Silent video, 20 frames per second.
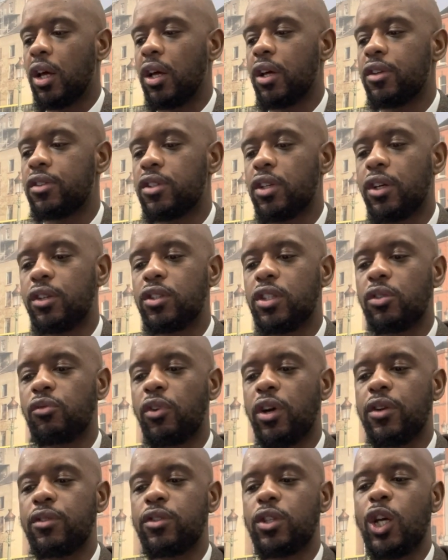certain
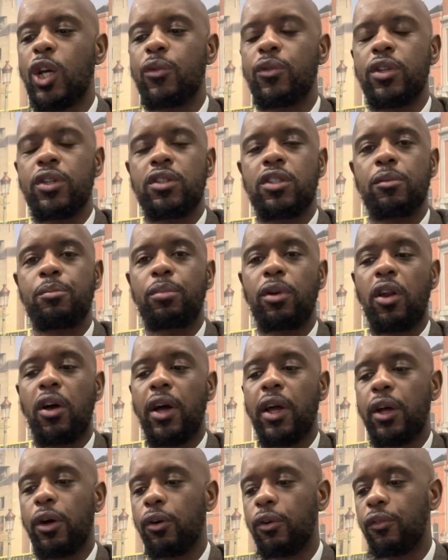rights over the supply